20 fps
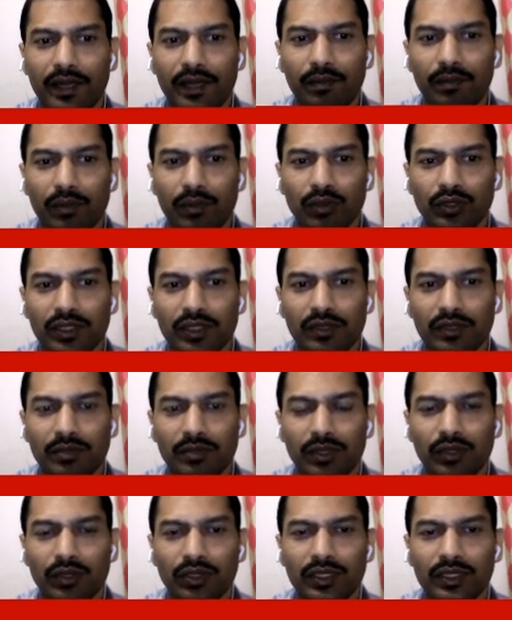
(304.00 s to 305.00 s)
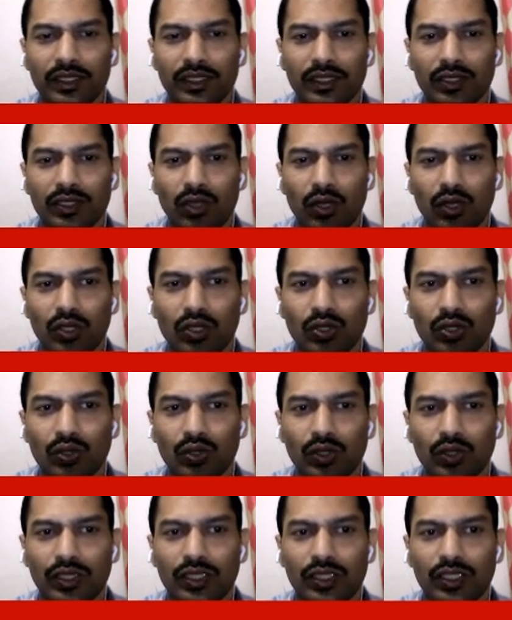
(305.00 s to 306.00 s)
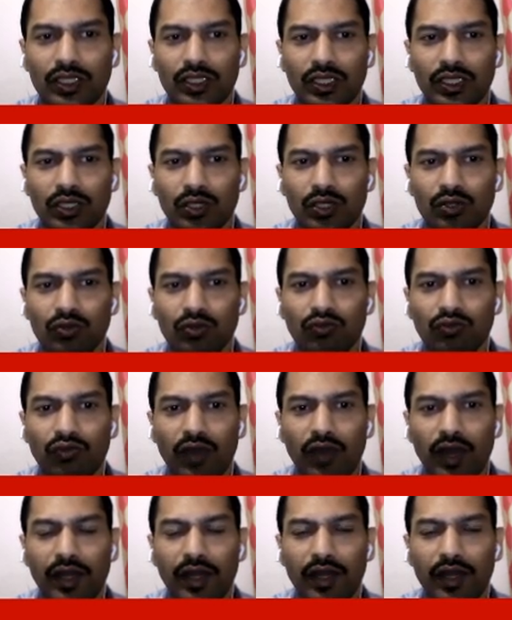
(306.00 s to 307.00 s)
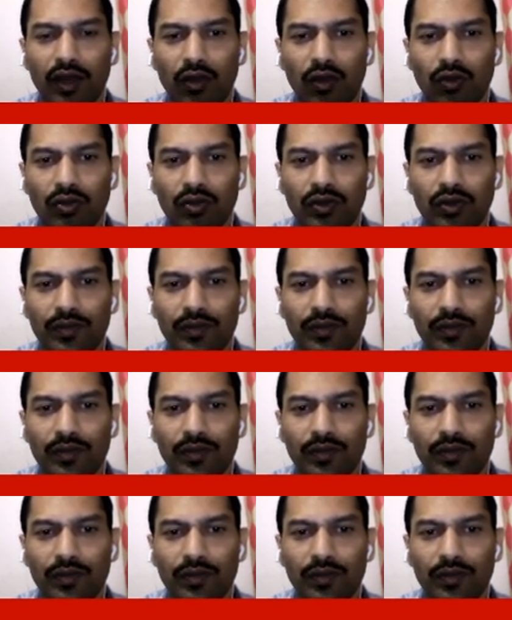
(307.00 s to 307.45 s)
process, because this is not so easy to find out.